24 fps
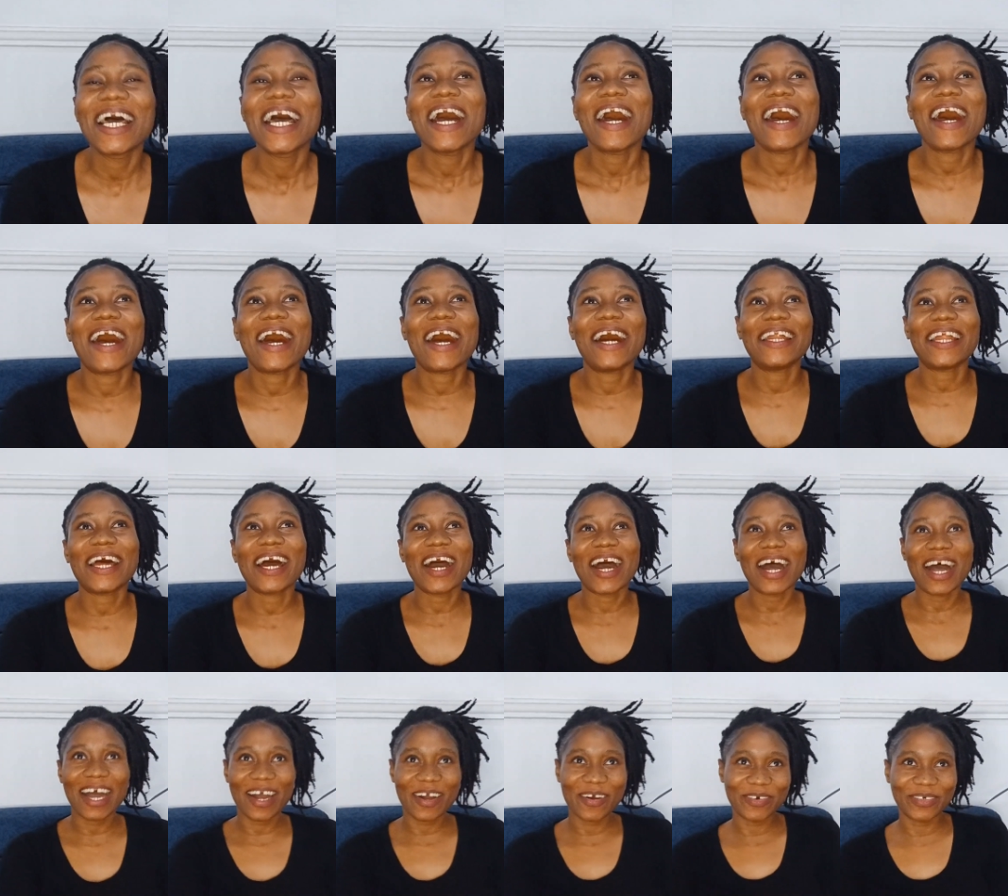And
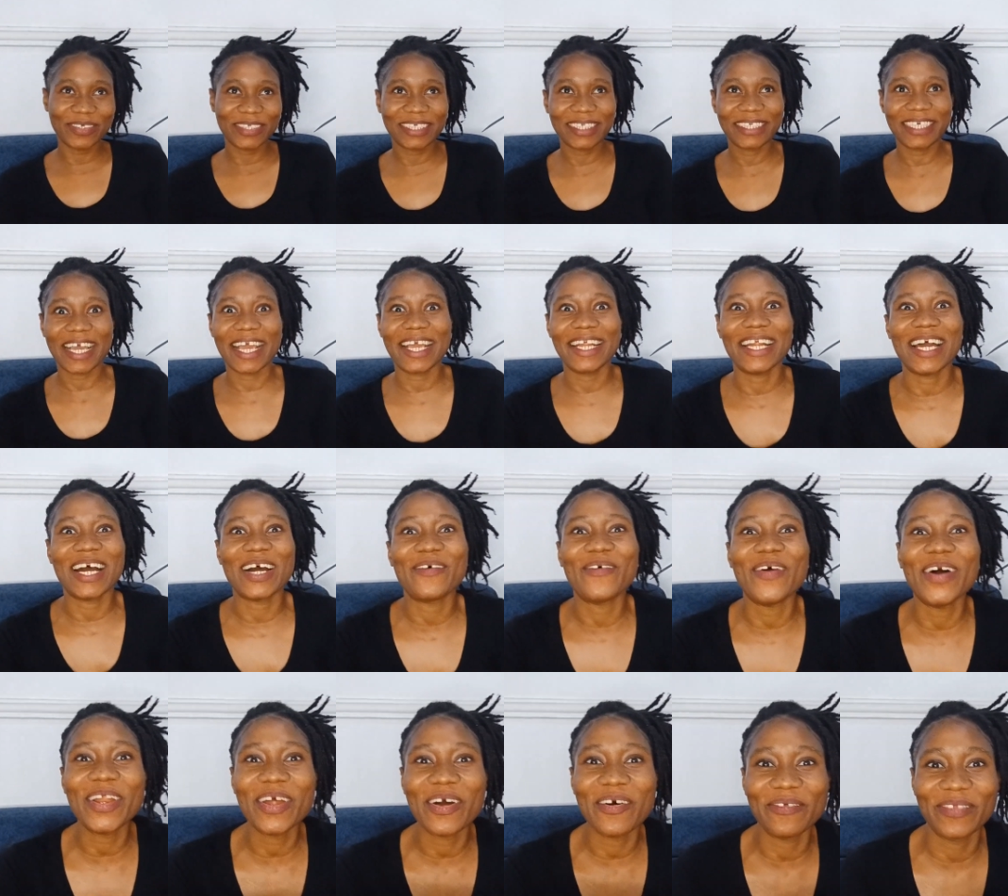I would say that
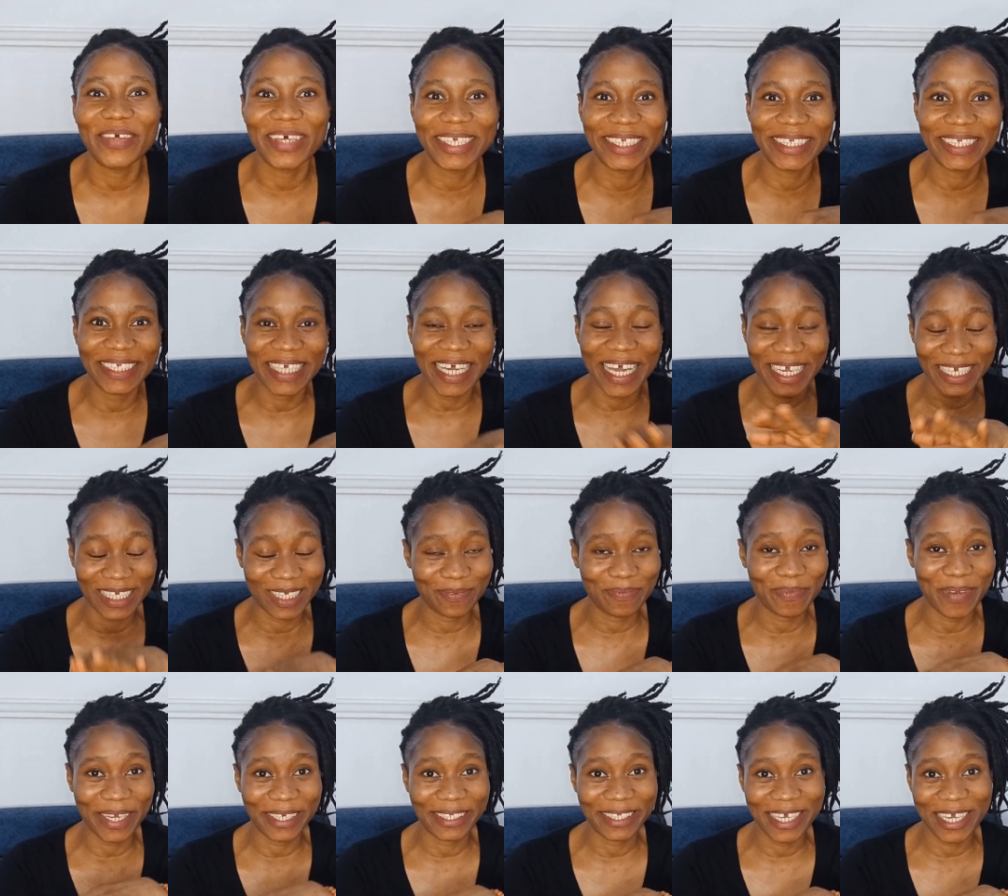one of those
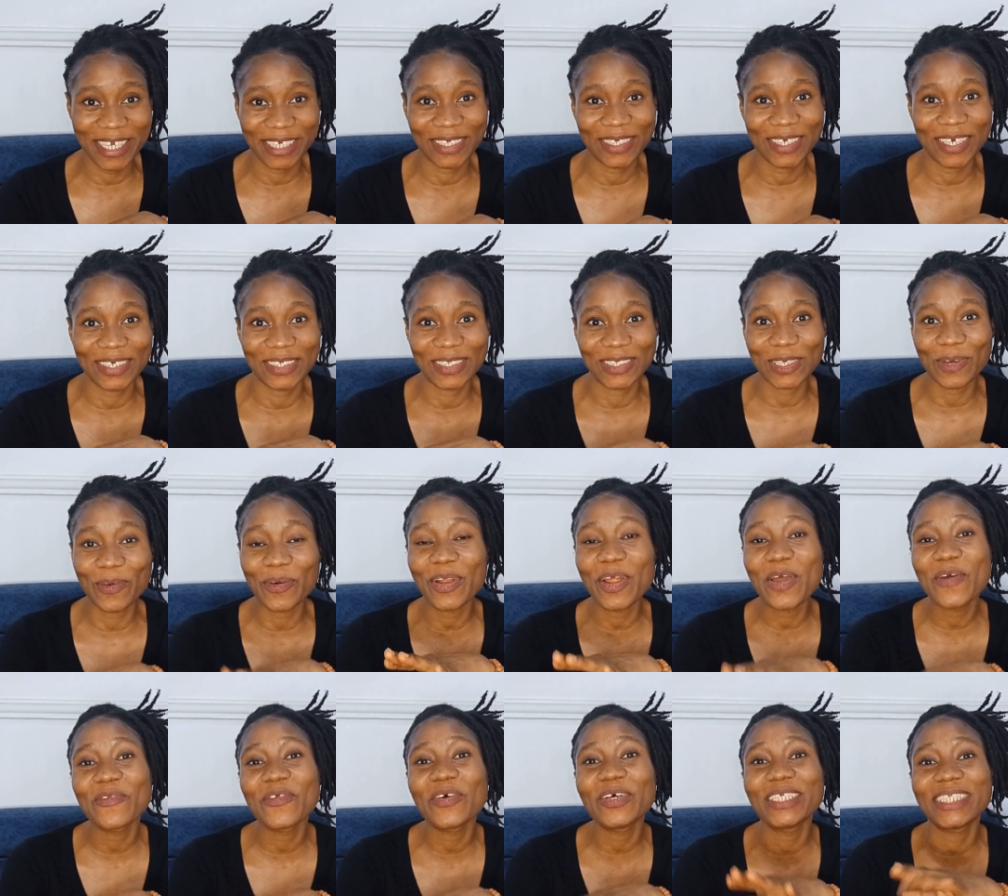expectations, so one
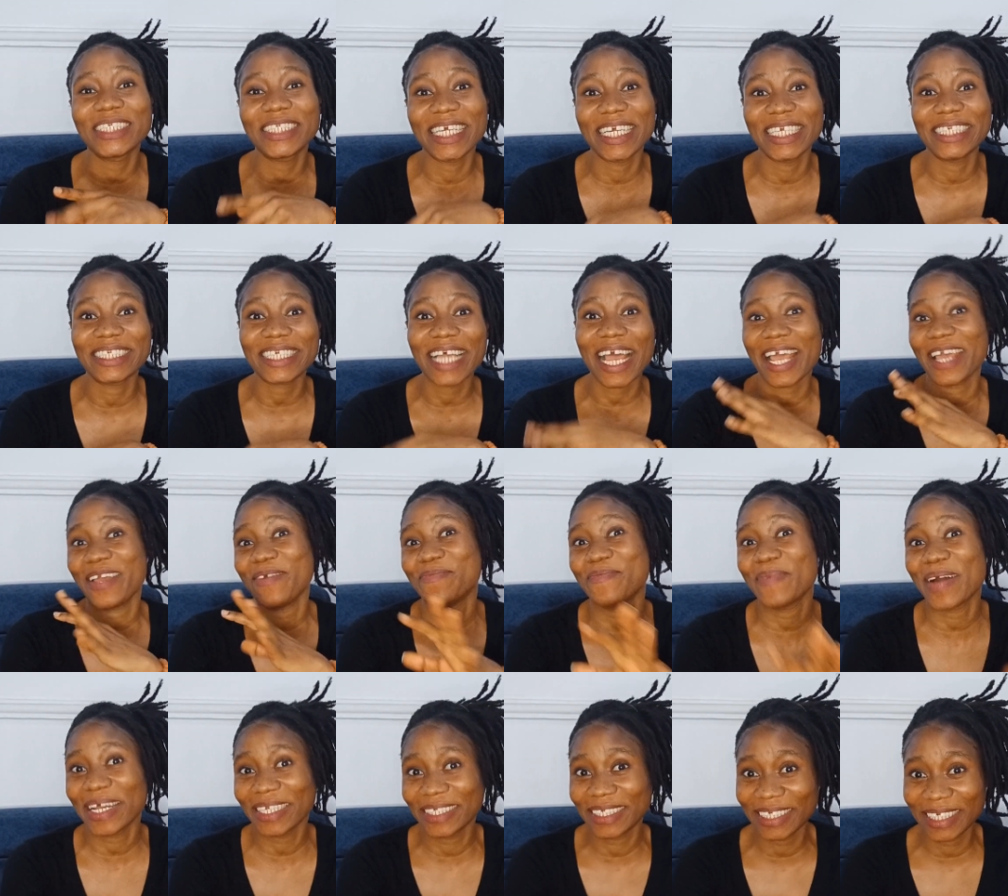of those things I
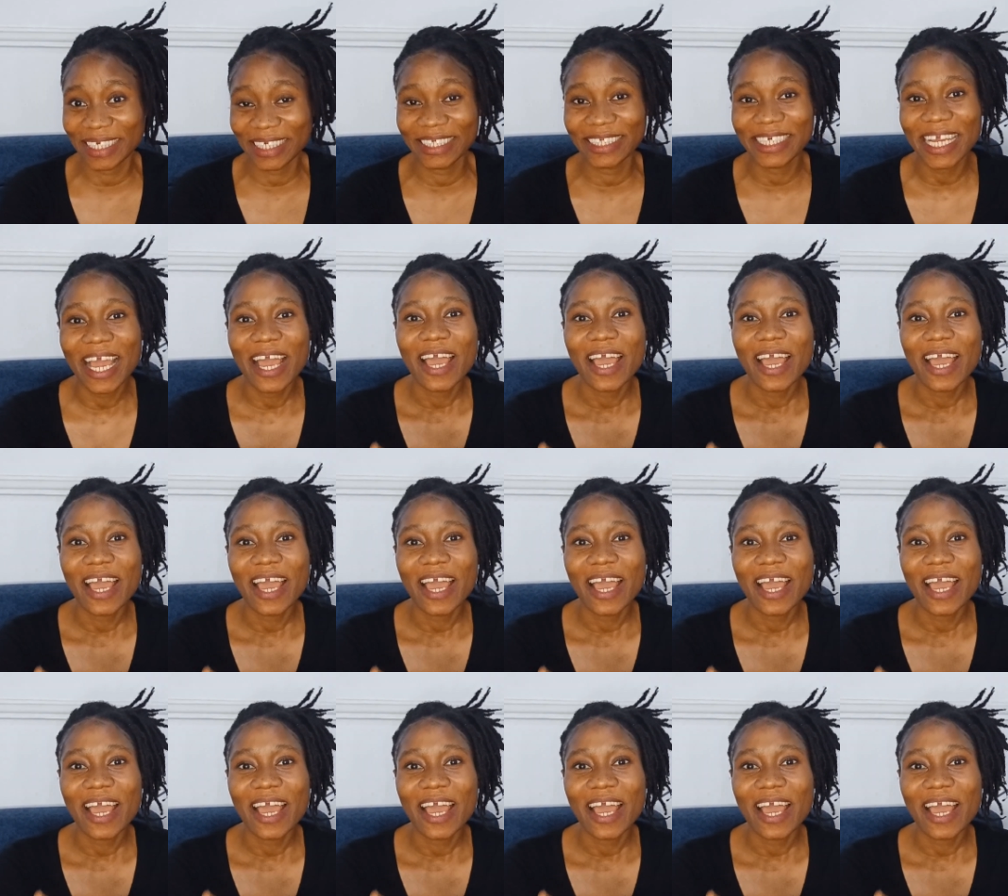imagined